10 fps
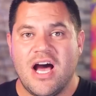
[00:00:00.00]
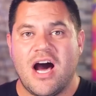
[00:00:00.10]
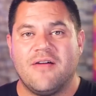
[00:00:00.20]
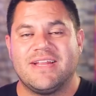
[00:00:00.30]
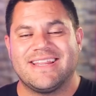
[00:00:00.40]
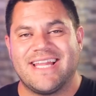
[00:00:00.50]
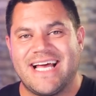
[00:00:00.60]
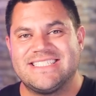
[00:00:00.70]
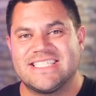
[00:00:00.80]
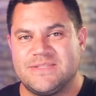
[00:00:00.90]
of the
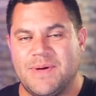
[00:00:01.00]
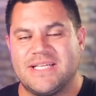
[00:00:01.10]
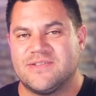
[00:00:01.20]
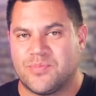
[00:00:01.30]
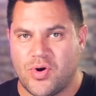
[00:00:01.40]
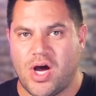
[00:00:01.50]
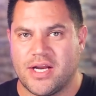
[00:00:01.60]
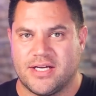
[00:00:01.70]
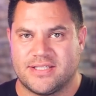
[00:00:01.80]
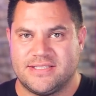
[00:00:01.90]
less expensive
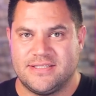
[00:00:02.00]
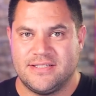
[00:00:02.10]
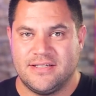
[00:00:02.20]
products.